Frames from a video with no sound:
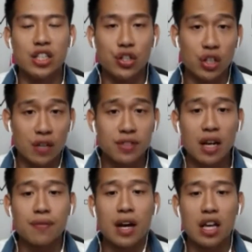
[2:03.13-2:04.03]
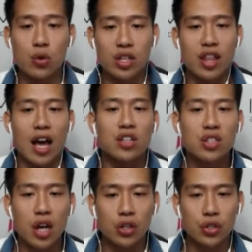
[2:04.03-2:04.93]
your lifetime value is
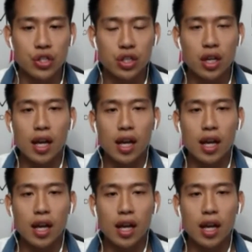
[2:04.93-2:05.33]
$1,000,